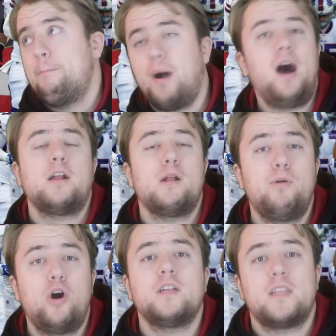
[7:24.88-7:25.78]

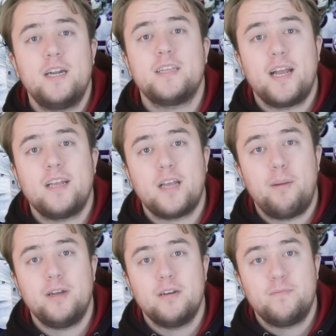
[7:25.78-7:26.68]
Baltimore's gonna take the
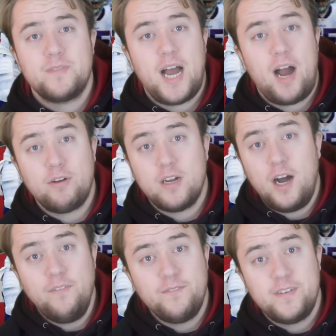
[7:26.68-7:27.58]
W. I would
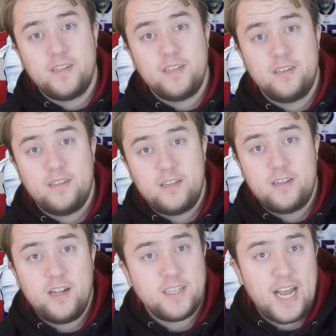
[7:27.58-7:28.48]
love
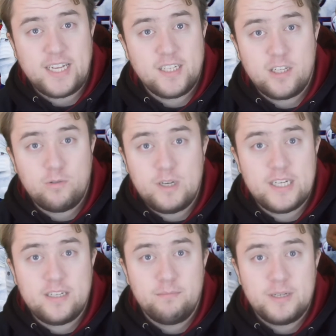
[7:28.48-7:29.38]
the Texans to
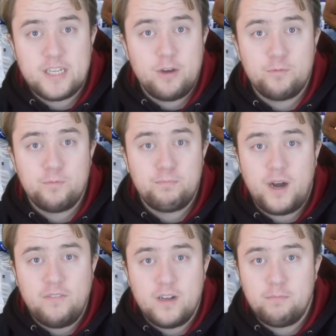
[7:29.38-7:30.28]
win, so
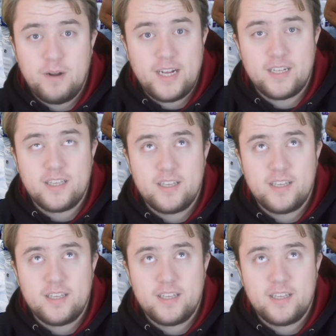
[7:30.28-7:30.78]
Buffalo played